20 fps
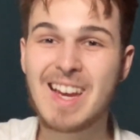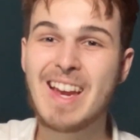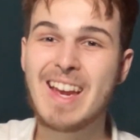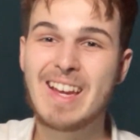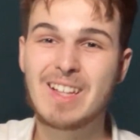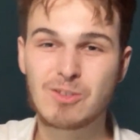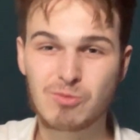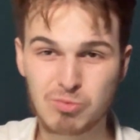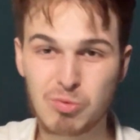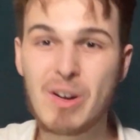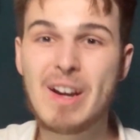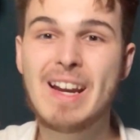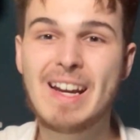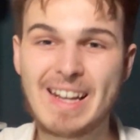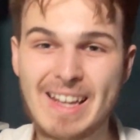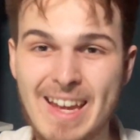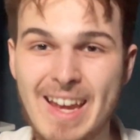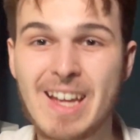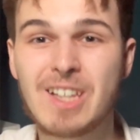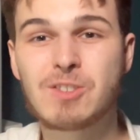It
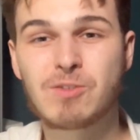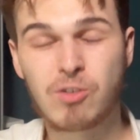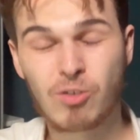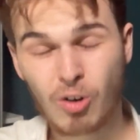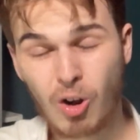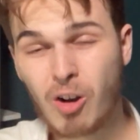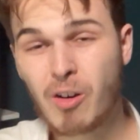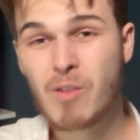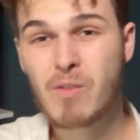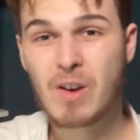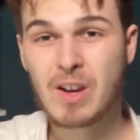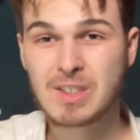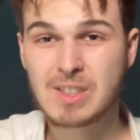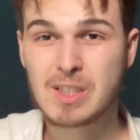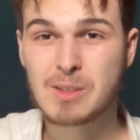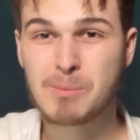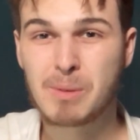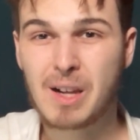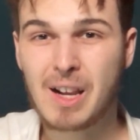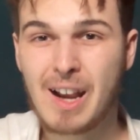really is Ferrari
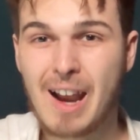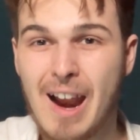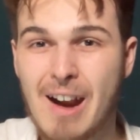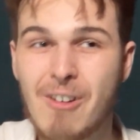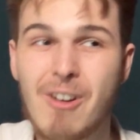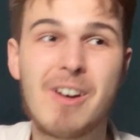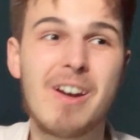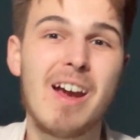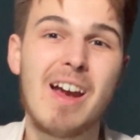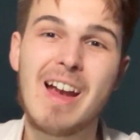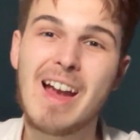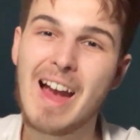versus McLaren,